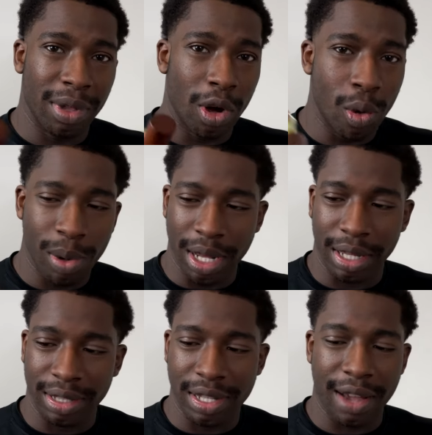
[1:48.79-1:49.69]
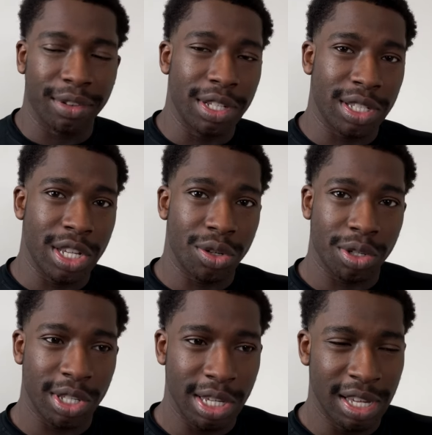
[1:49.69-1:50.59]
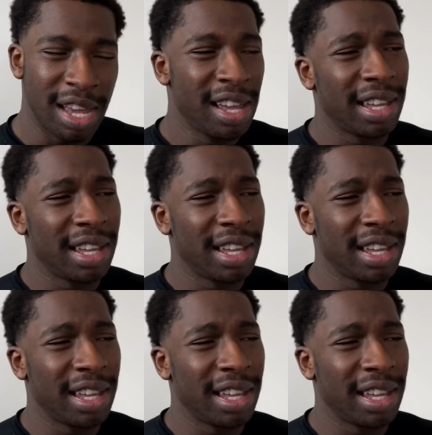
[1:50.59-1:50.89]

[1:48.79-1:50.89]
The opening is definitely citrusy.